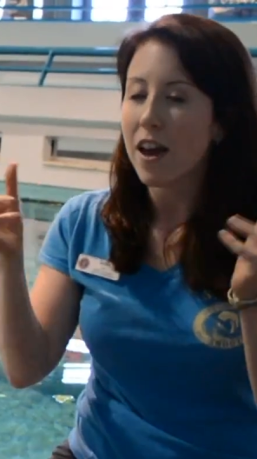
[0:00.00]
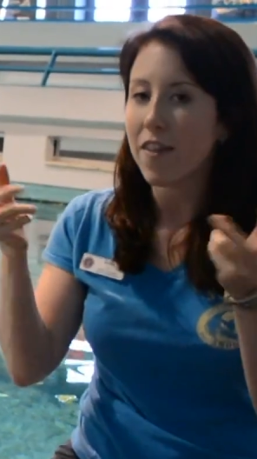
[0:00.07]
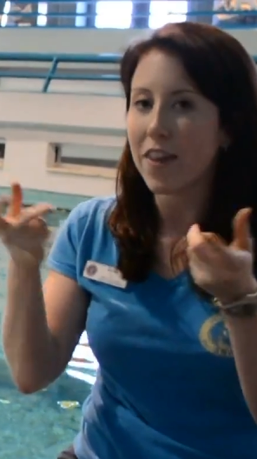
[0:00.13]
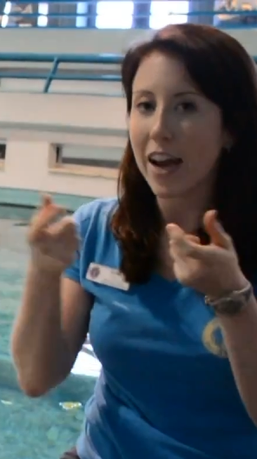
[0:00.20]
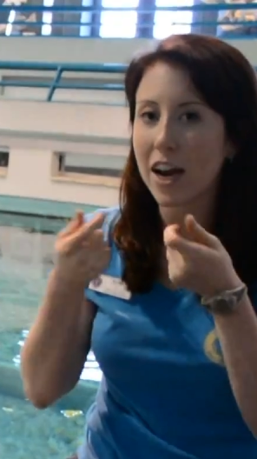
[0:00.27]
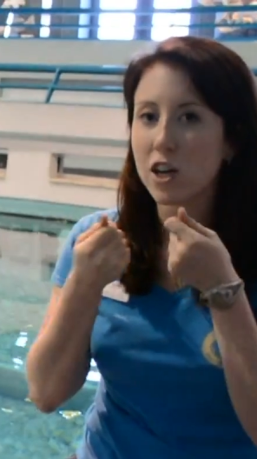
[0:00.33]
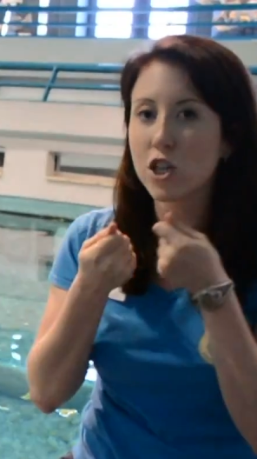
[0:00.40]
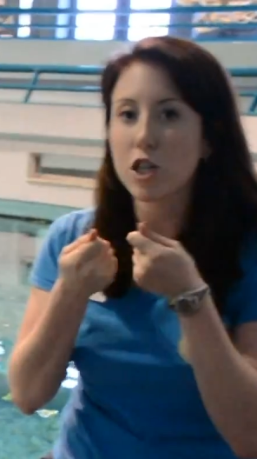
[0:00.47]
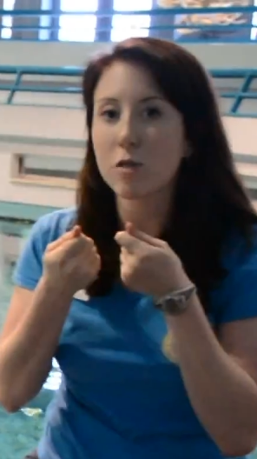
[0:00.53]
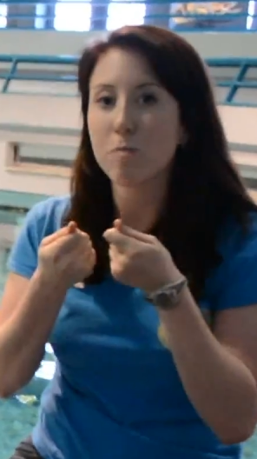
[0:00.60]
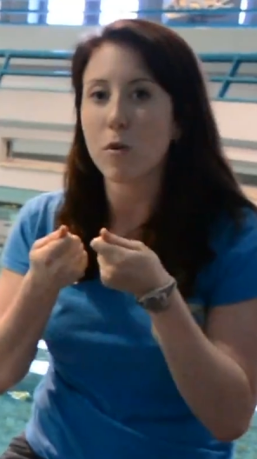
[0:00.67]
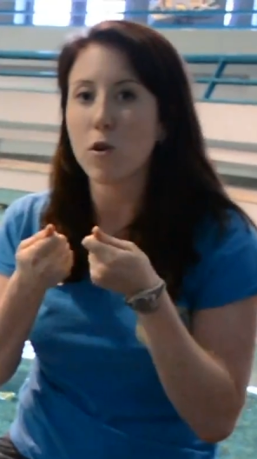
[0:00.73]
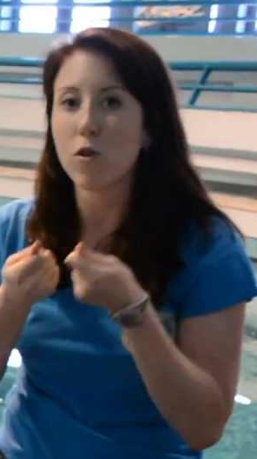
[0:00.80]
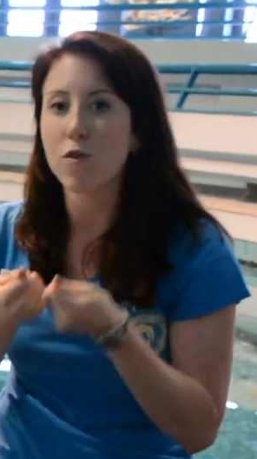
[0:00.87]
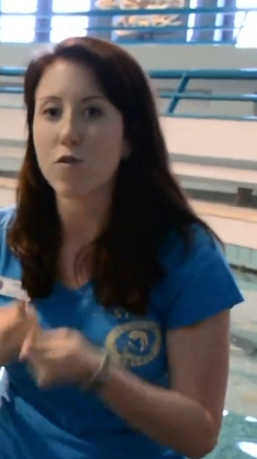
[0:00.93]
they actually
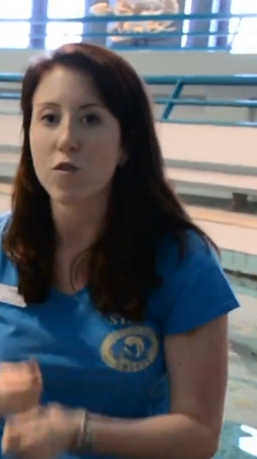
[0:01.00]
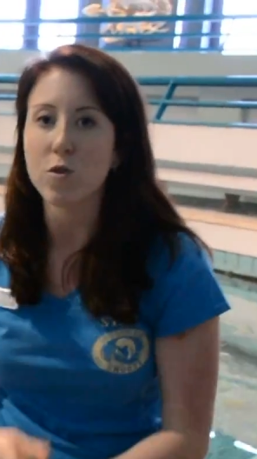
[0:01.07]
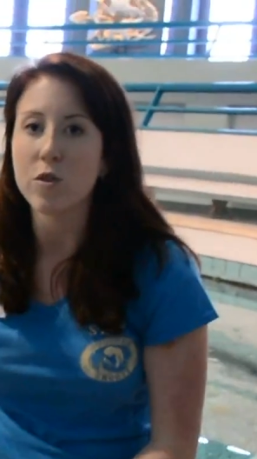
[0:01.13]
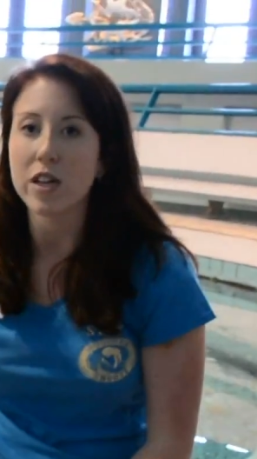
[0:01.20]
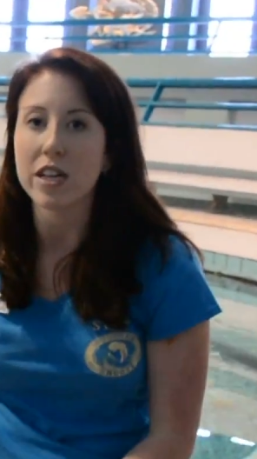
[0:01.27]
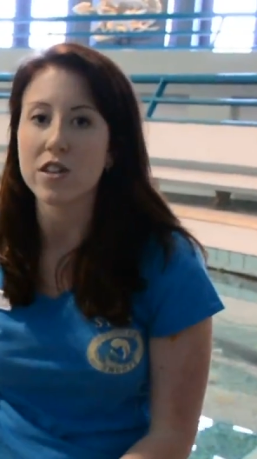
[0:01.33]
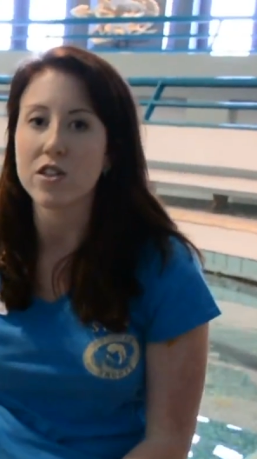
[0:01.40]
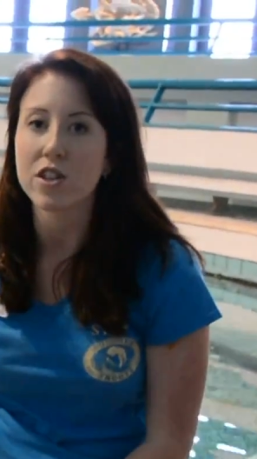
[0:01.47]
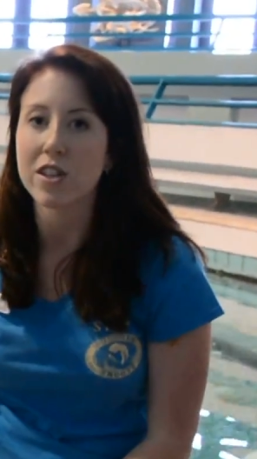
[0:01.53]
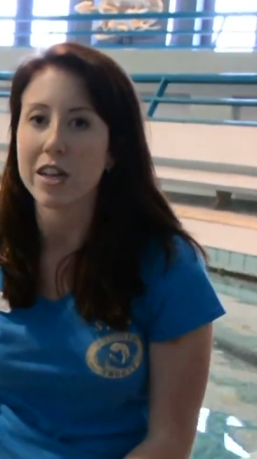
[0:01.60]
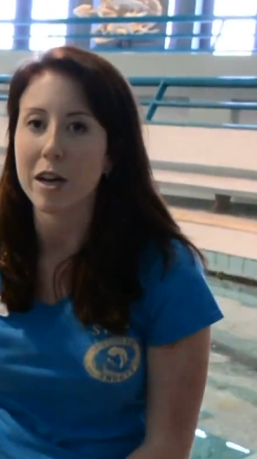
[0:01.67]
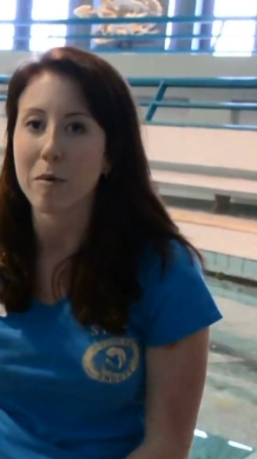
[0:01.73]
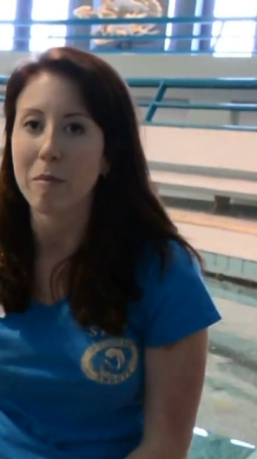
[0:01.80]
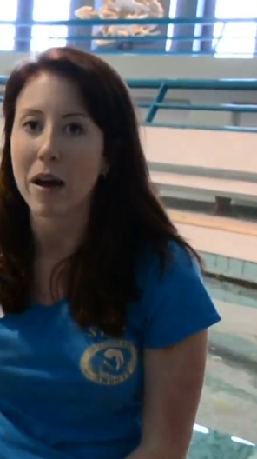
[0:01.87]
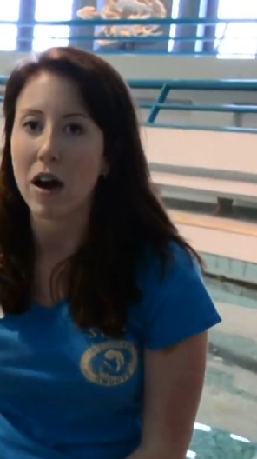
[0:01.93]
pull food into
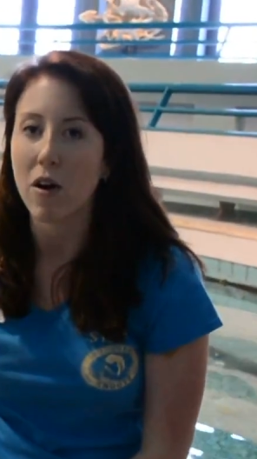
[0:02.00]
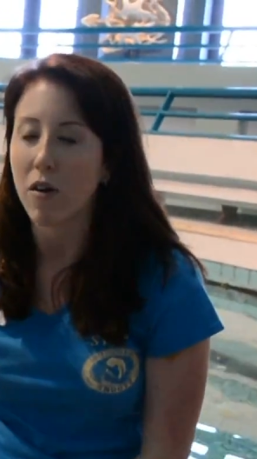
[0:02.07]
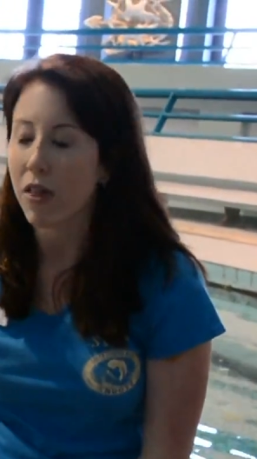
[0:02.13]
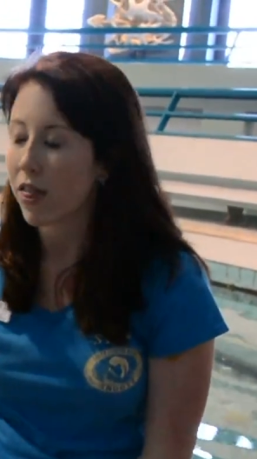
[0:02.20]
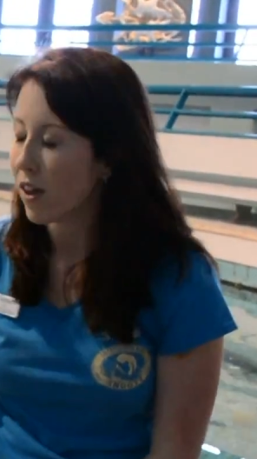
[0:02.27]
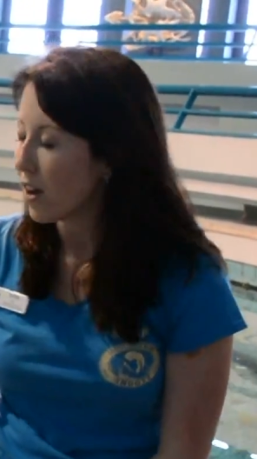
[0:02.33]
their mouth.